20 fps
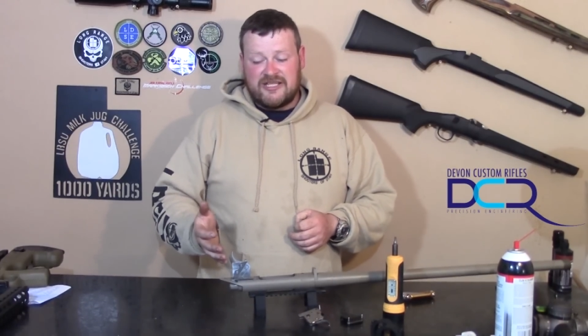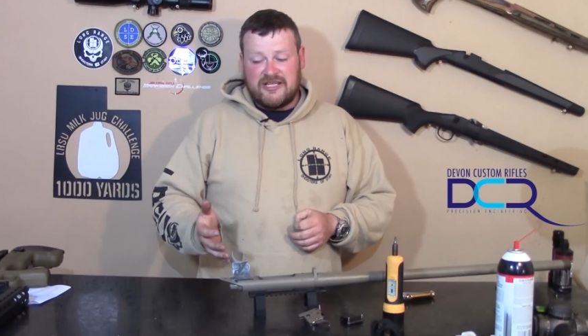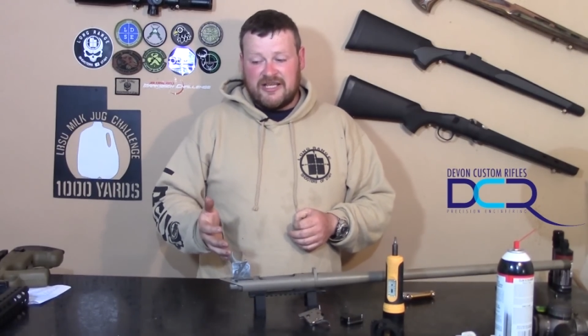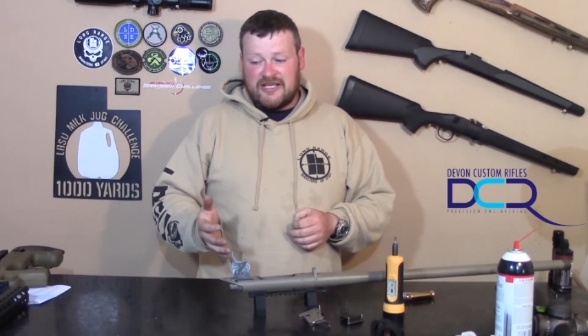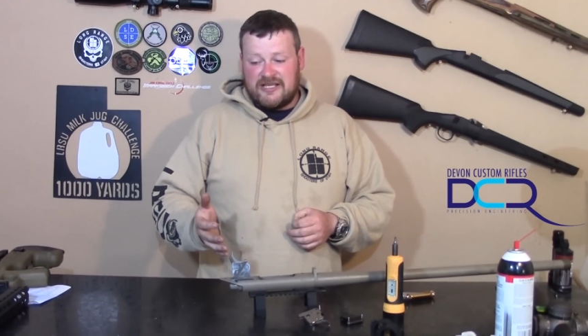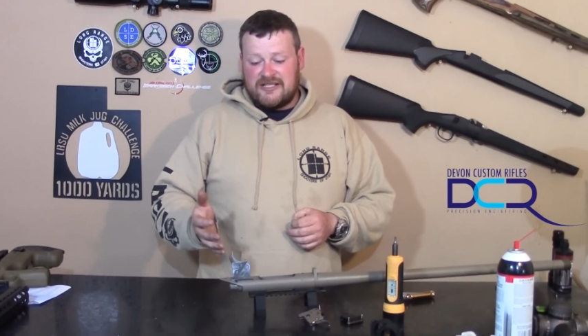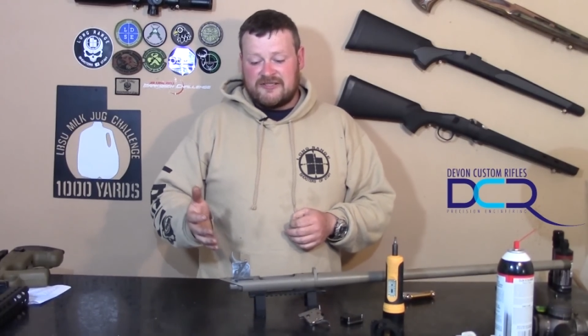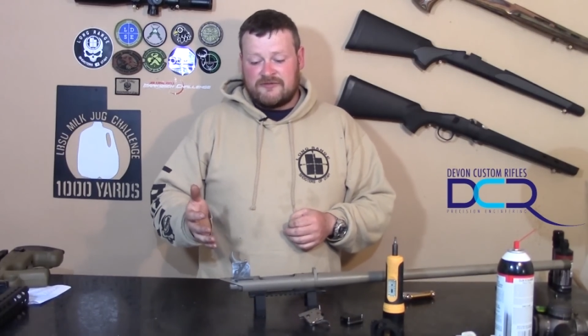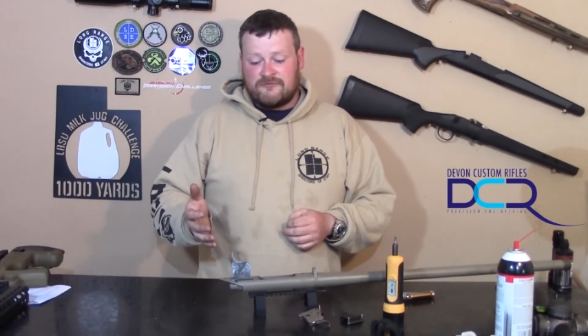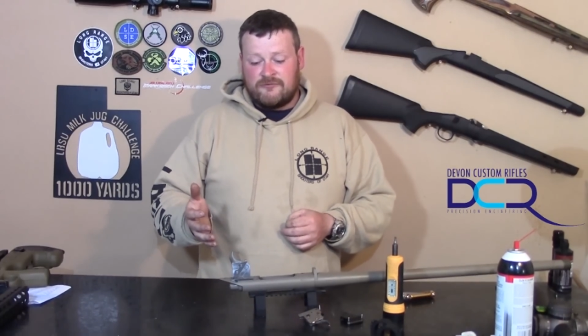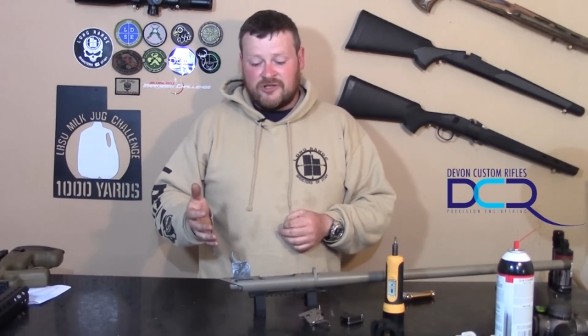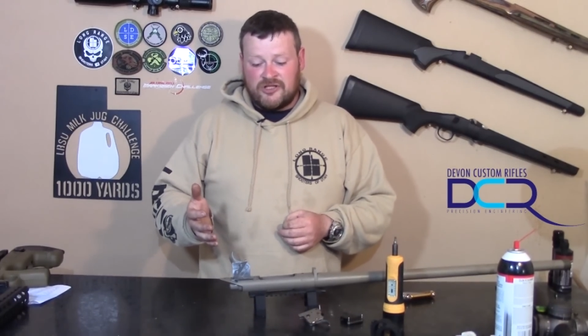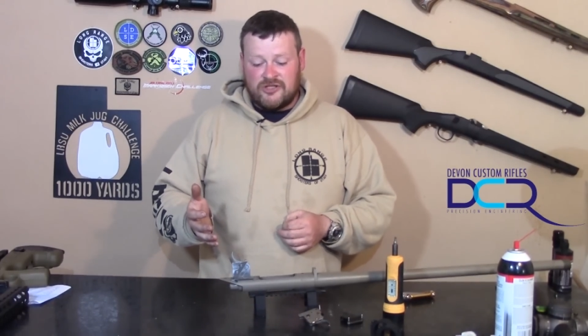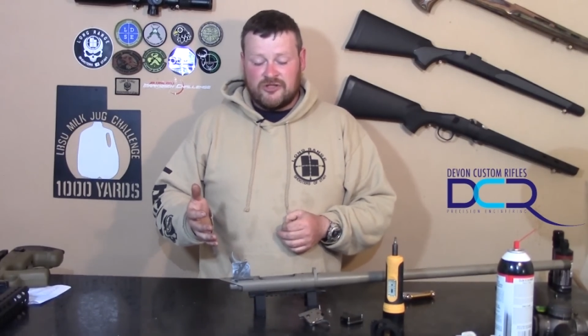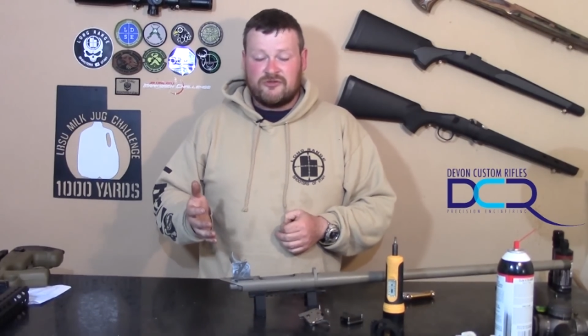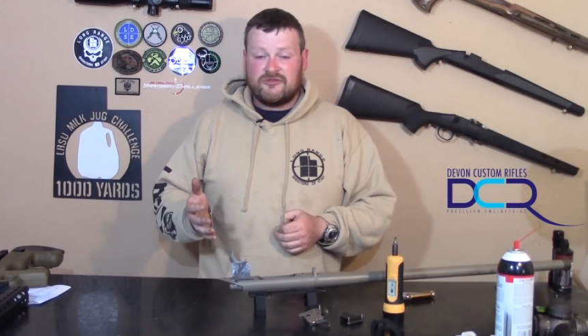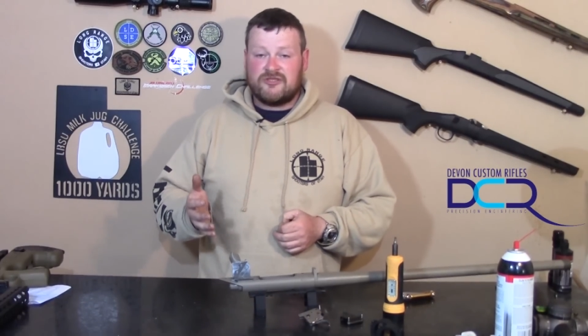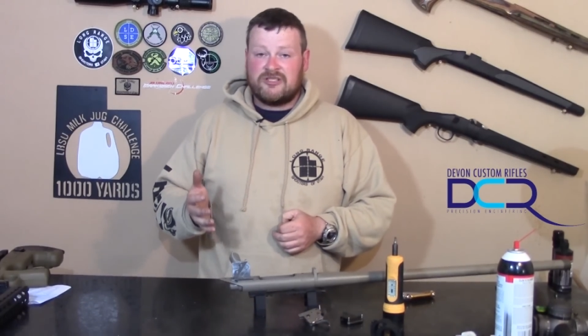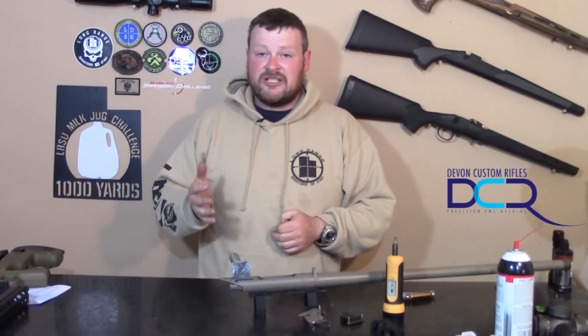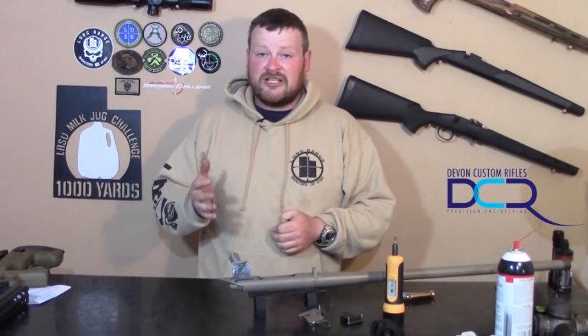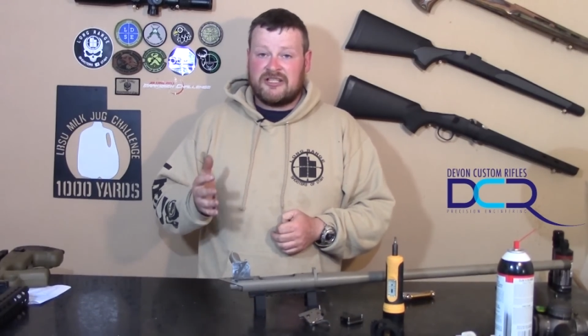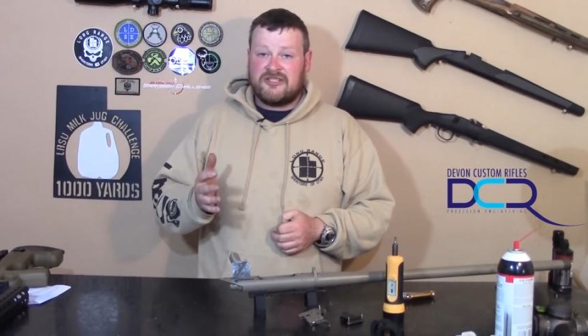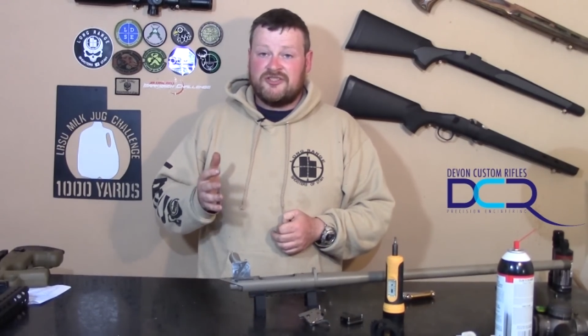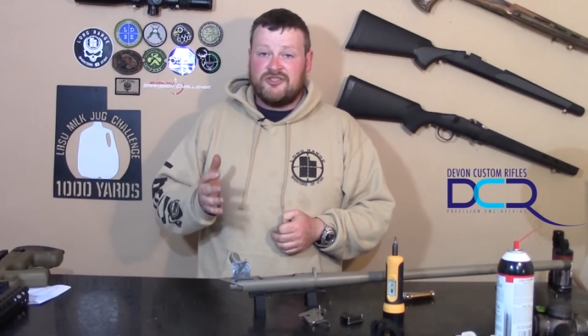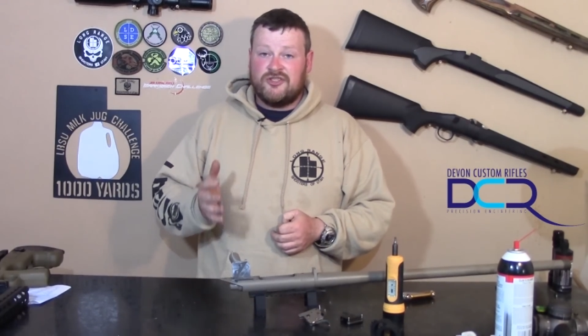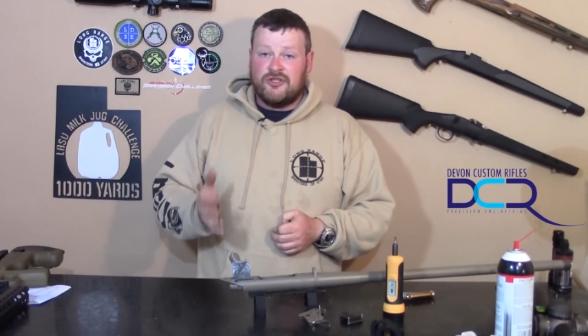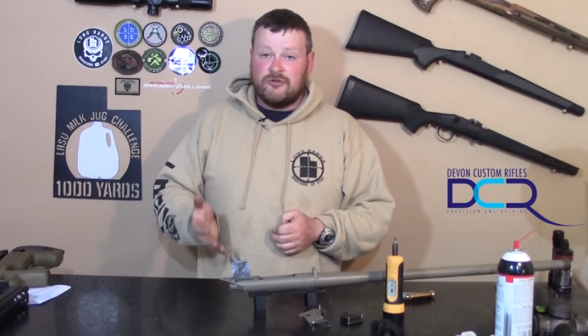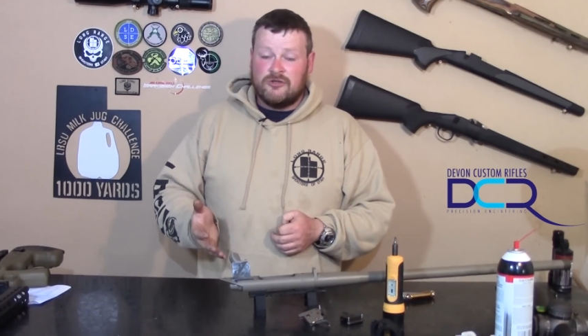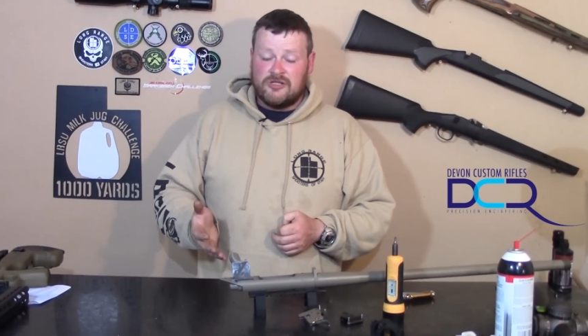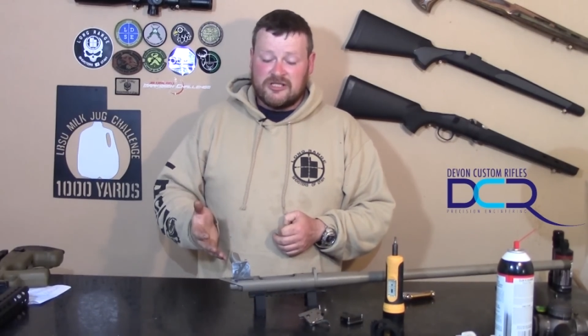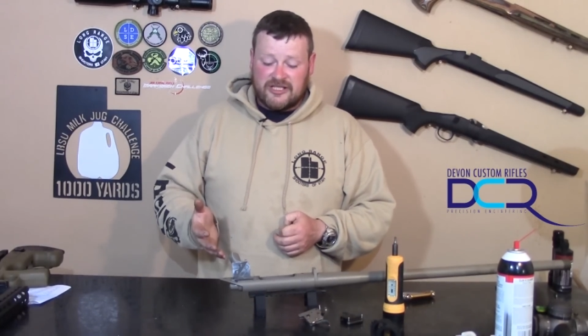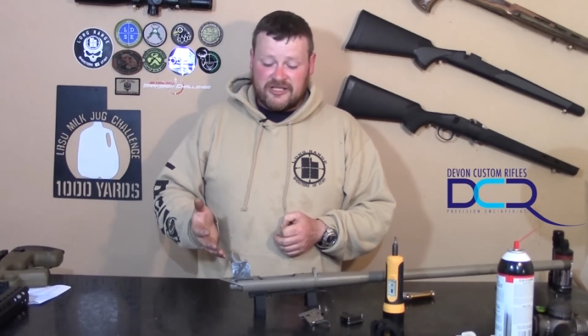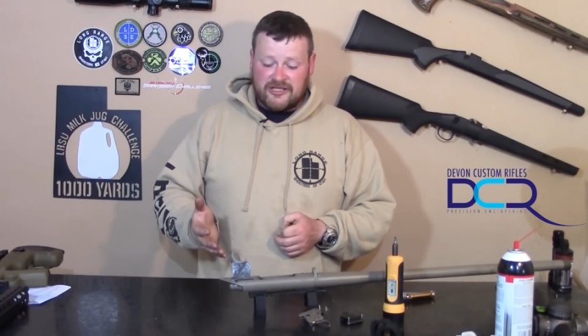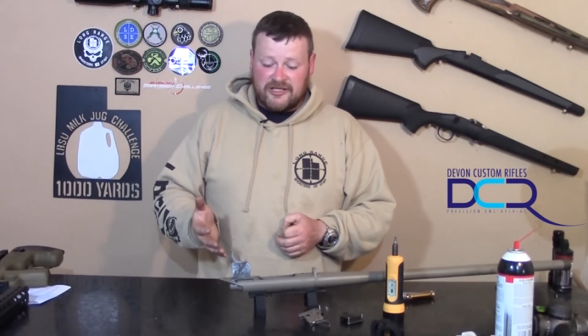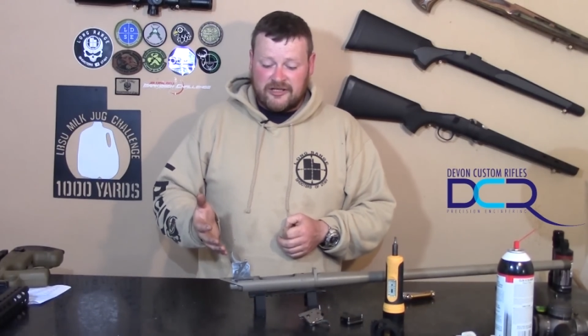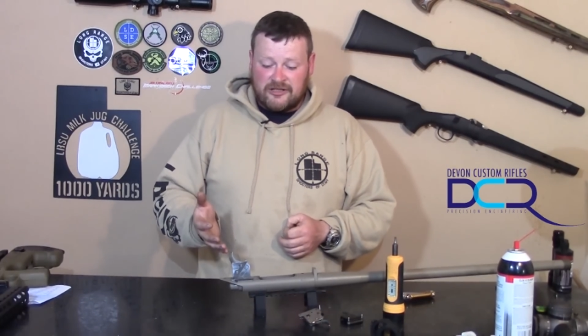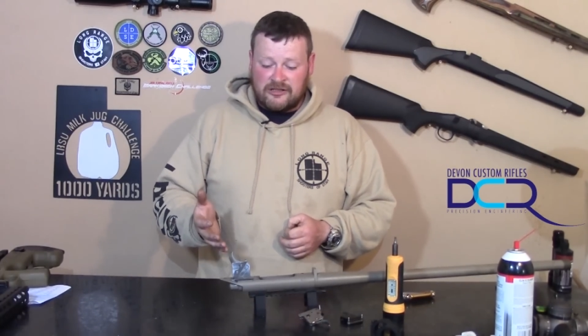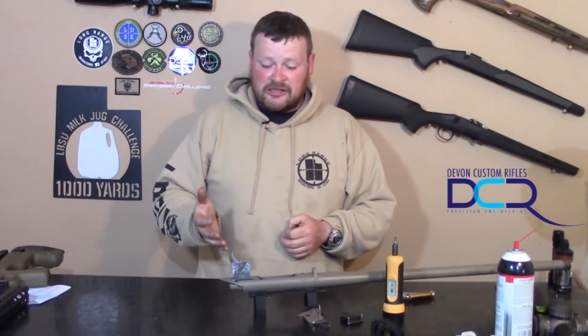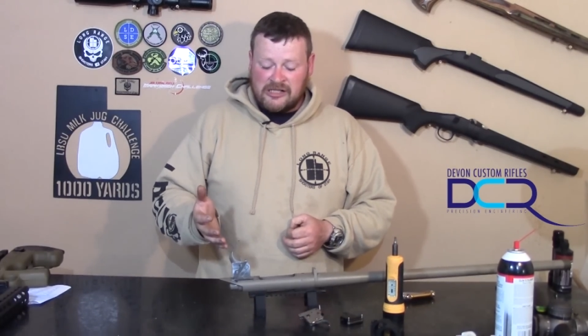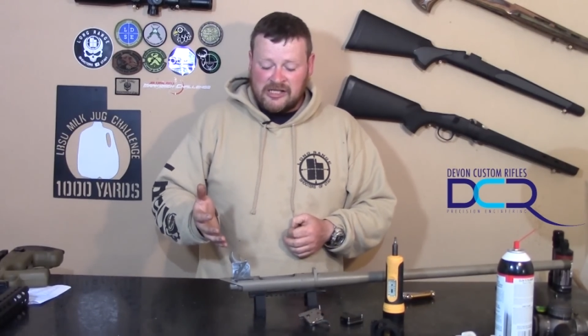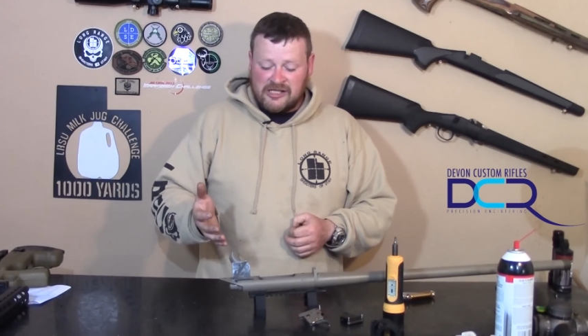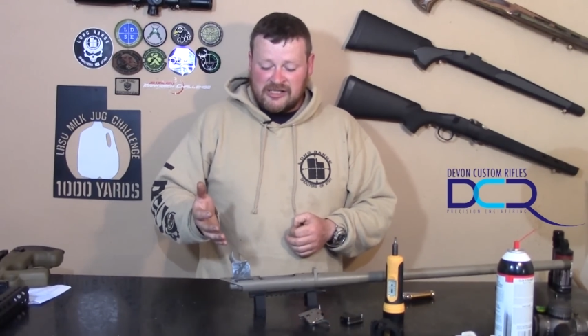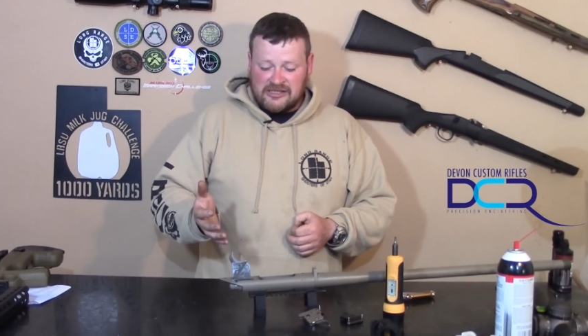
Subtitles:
He has one of those nice jewels in there,